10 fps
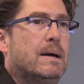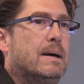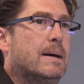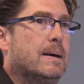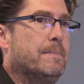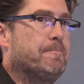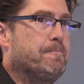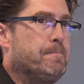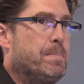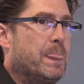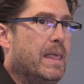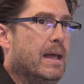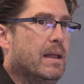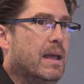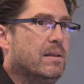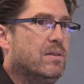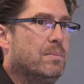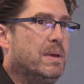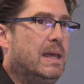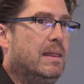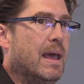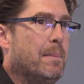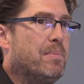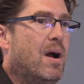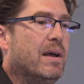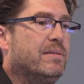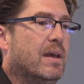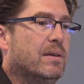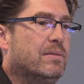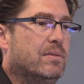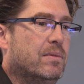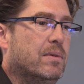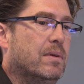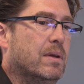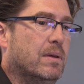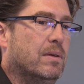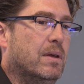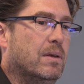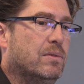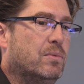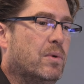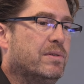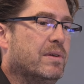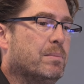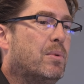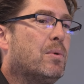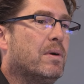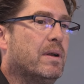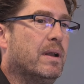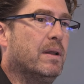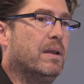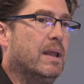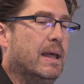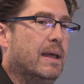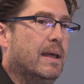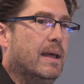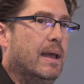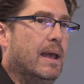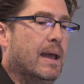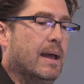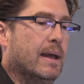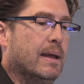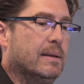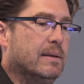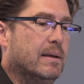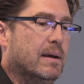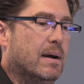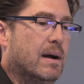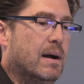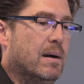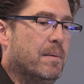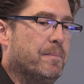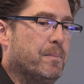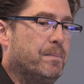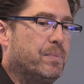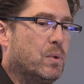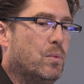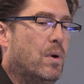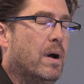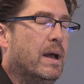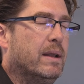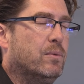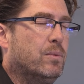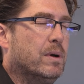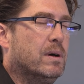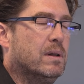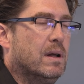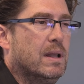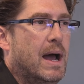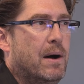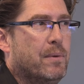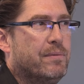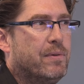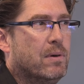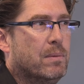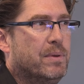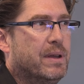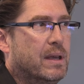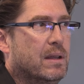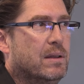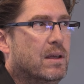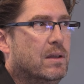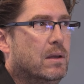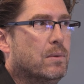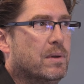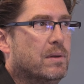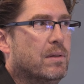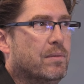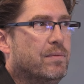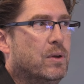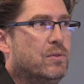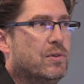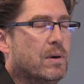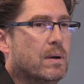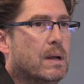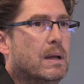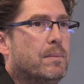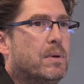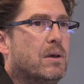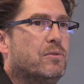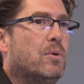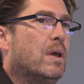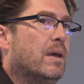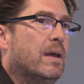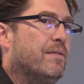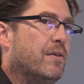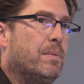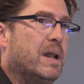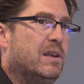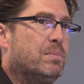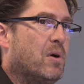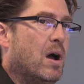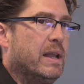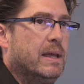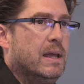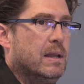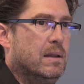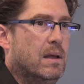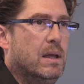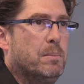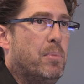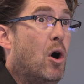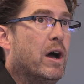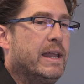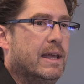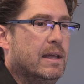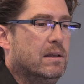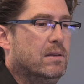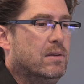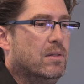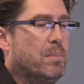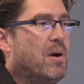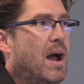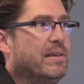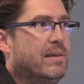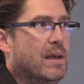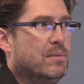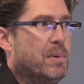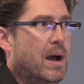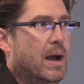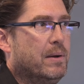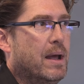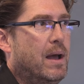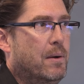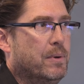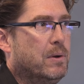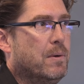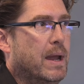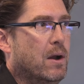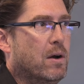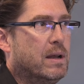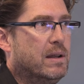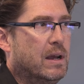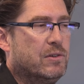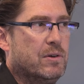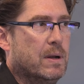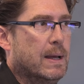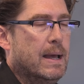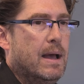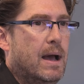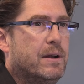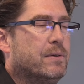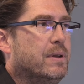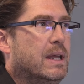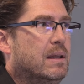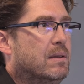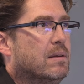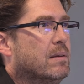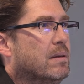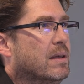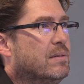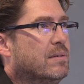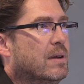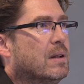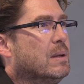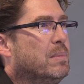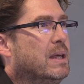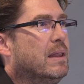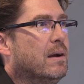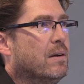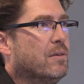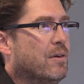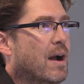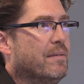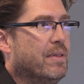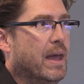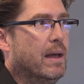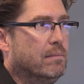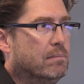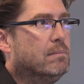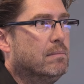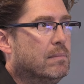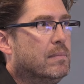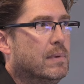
Um, and, and, to me, that process is, is what's important and, and um, what will allow a firm to continue into the future. Because if everybody's brought in and bought in to the process behind how we create architecture, I don't need to necessarily be there to drive that. Yeah.